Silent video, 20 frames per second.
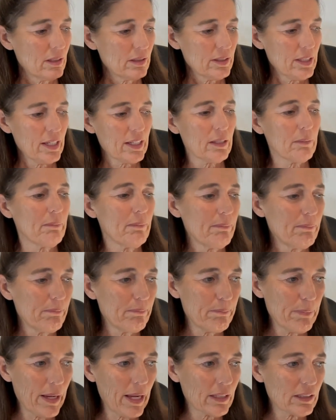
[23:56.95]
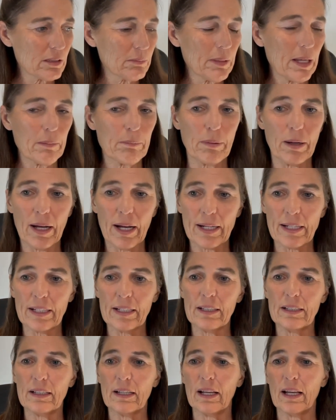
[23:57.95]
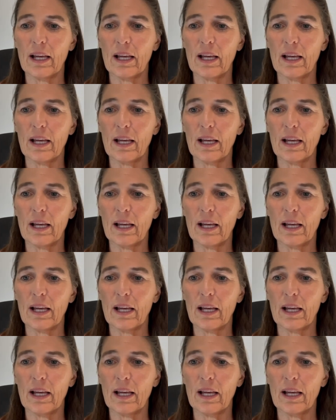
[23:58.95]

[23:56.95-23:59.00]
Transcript: taken back to my body